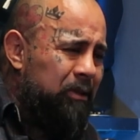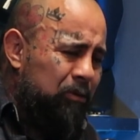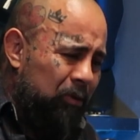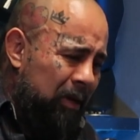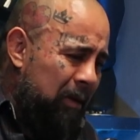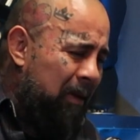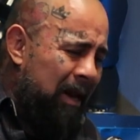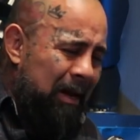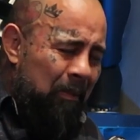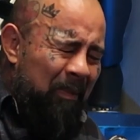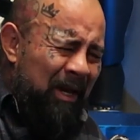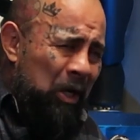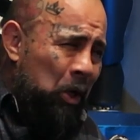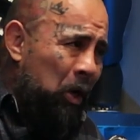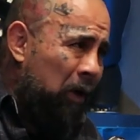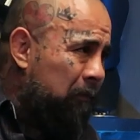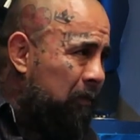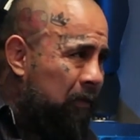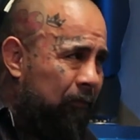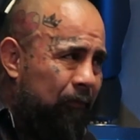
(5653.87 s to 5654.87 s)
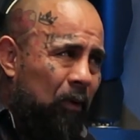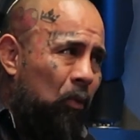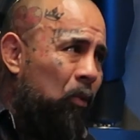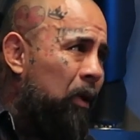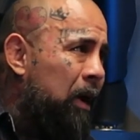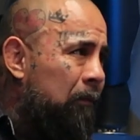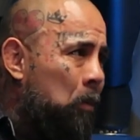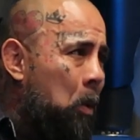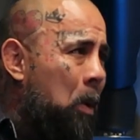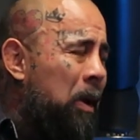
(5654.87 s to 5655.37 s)
So he might have been in government or
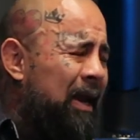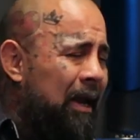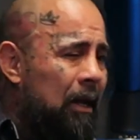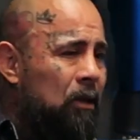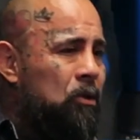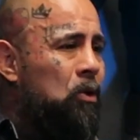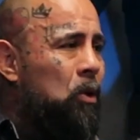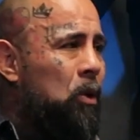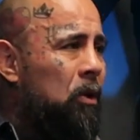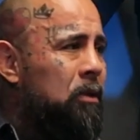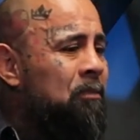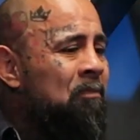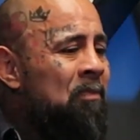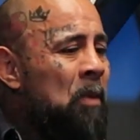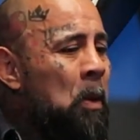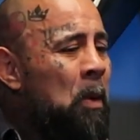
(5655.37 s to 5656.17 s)
whatever. Right? Okay. He had 2 girls.